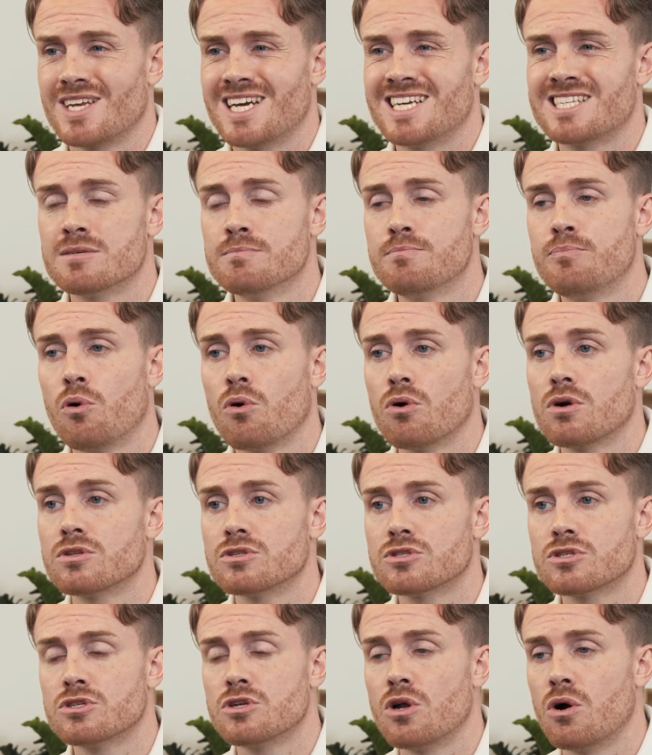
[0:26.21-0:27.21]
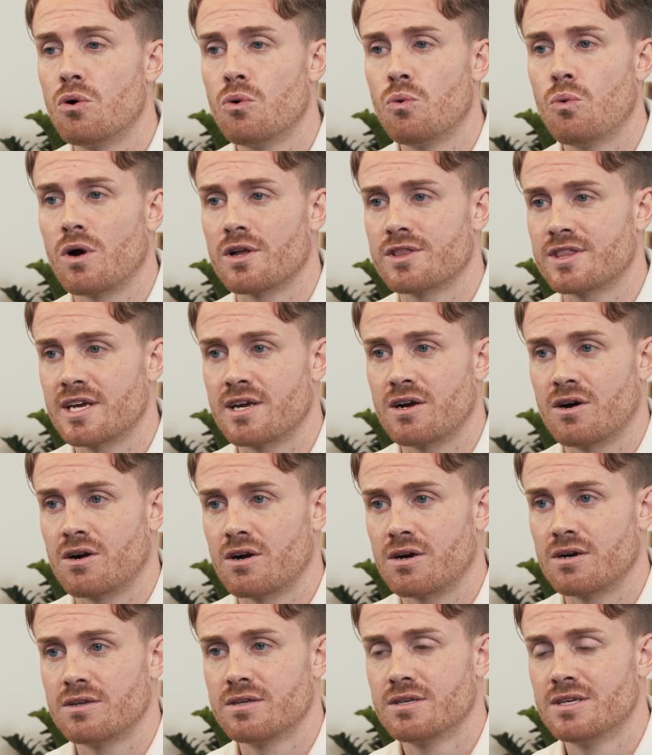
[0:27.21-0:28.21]
it's important to know what they
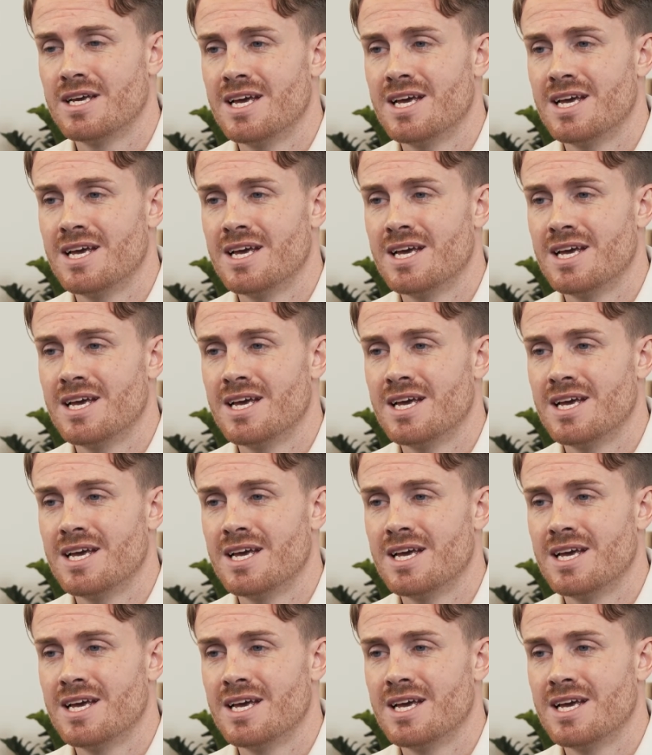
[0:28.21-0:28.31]
are.